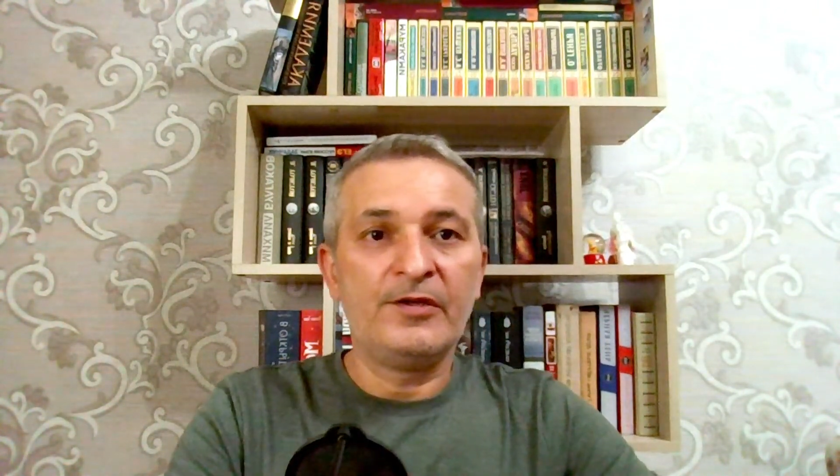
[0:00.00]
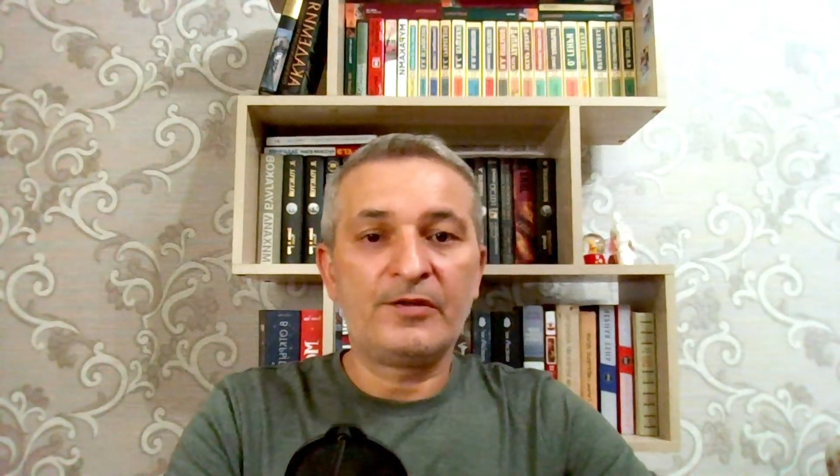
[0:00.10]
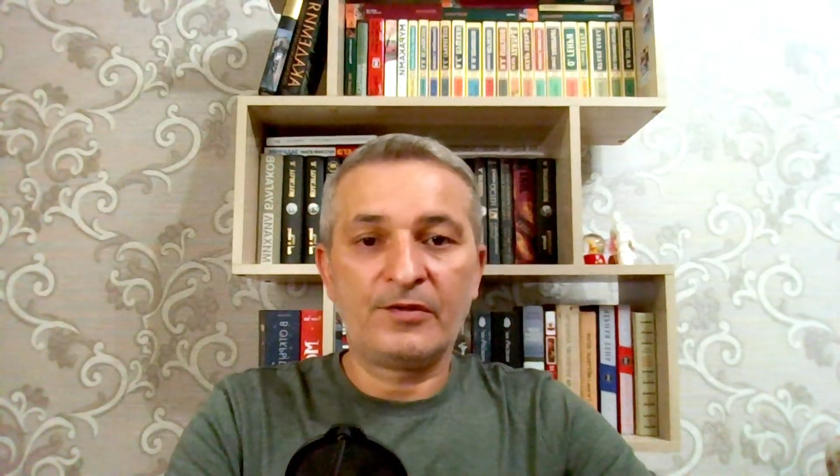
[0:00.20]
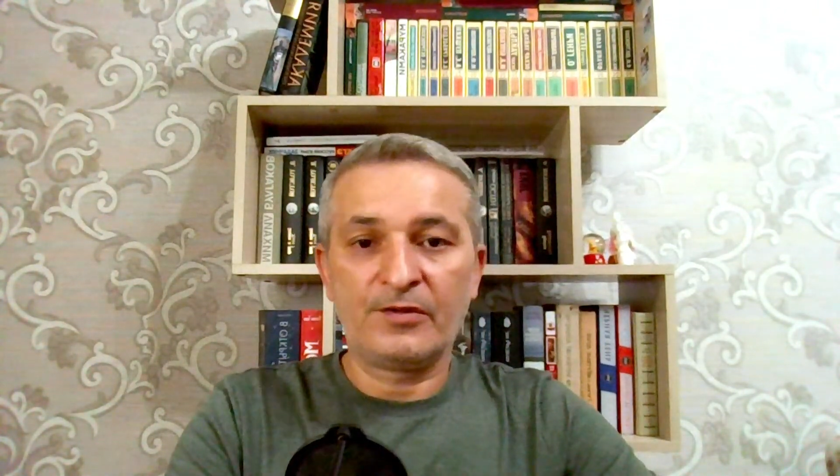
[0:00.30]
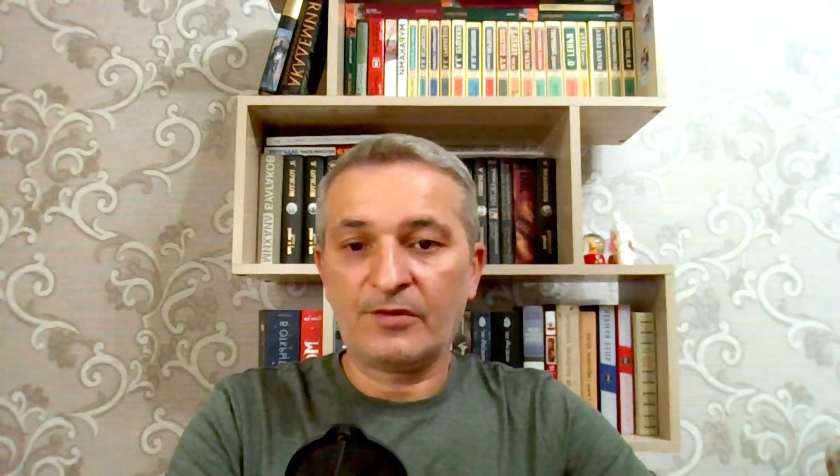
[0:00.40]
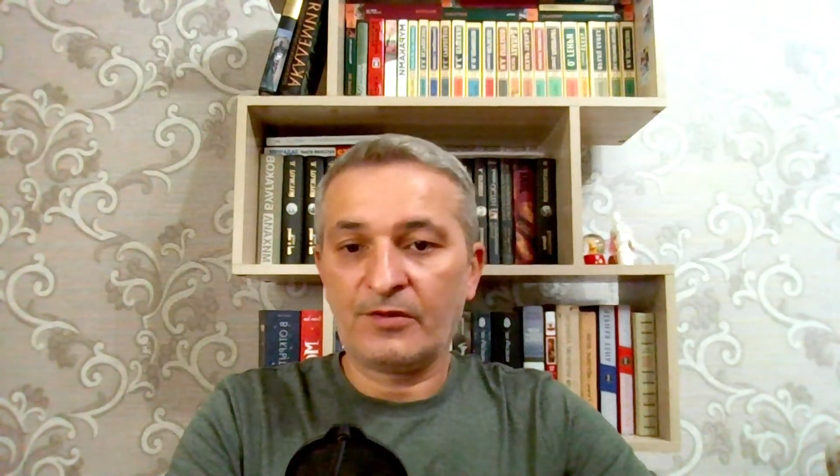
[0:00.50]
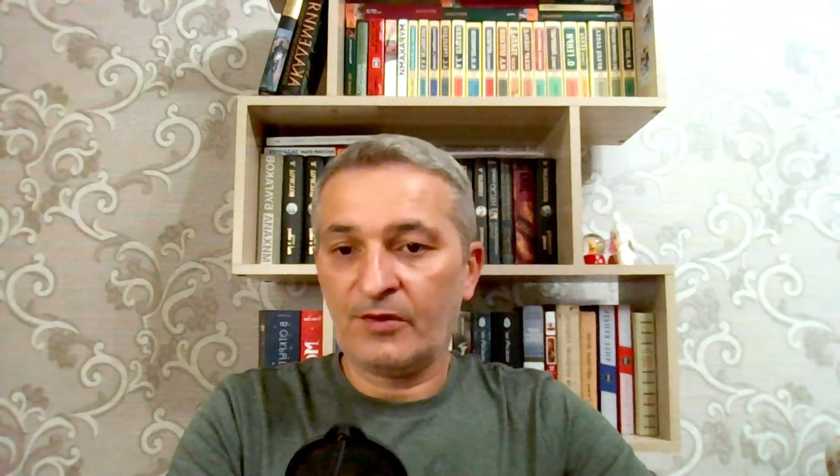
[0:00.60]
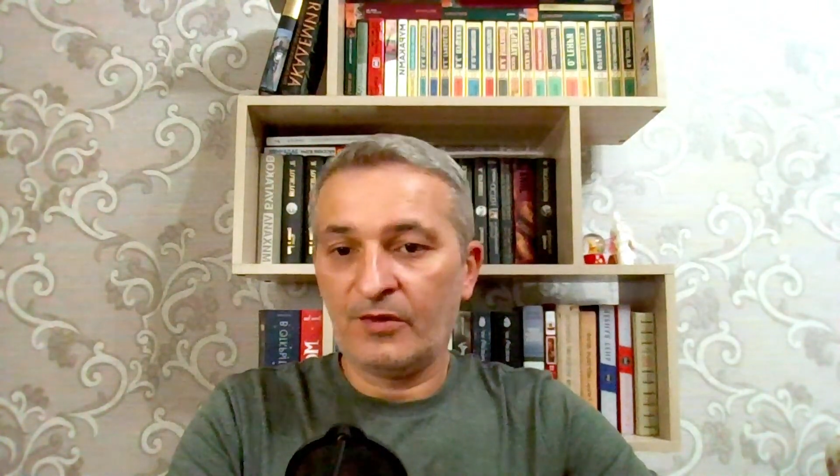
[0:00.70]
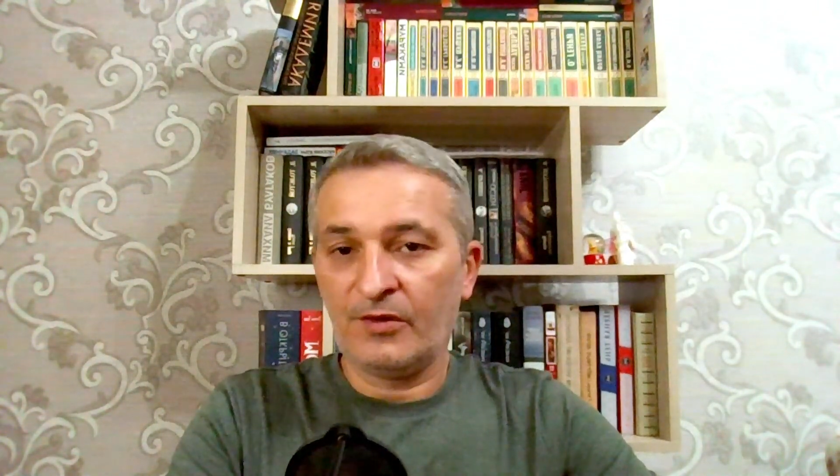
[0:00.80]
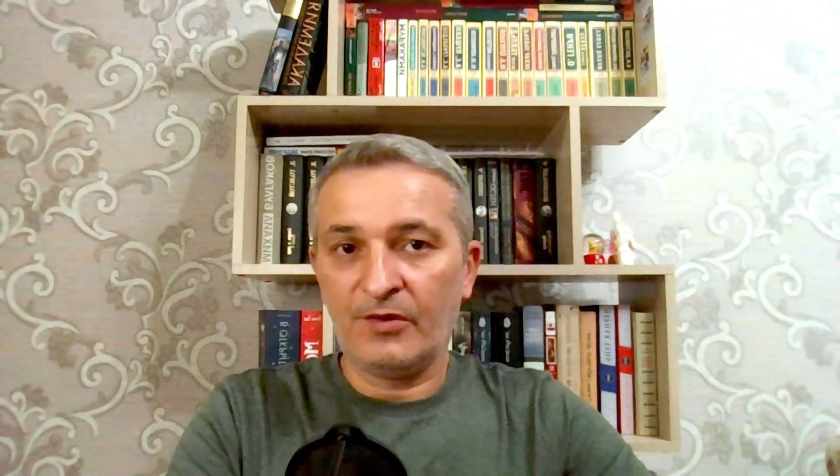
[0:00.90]

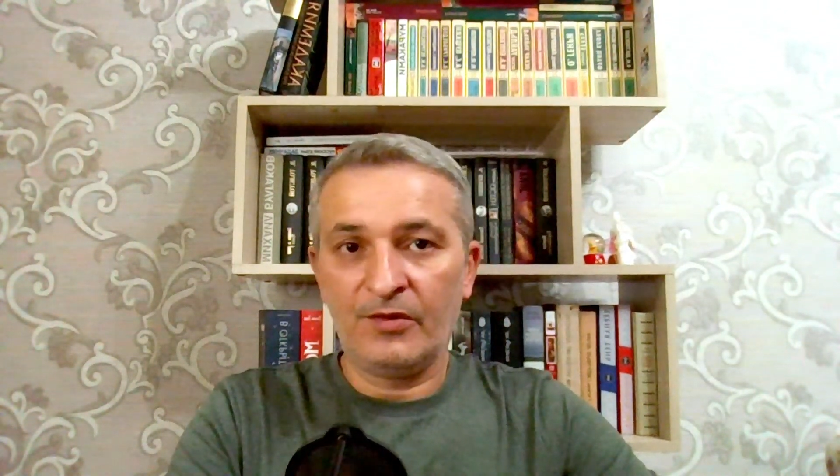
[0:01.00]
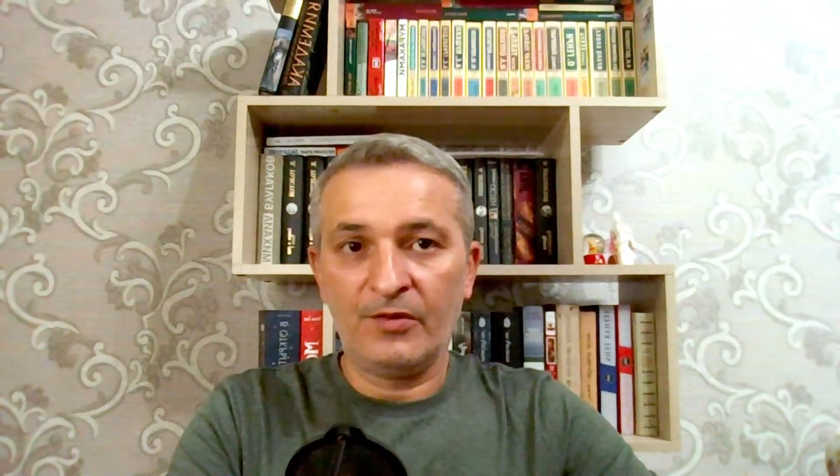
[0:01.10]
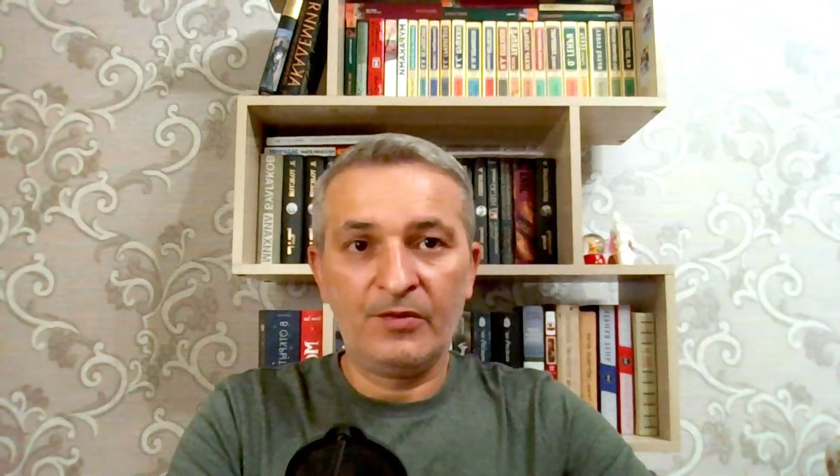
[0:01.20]
So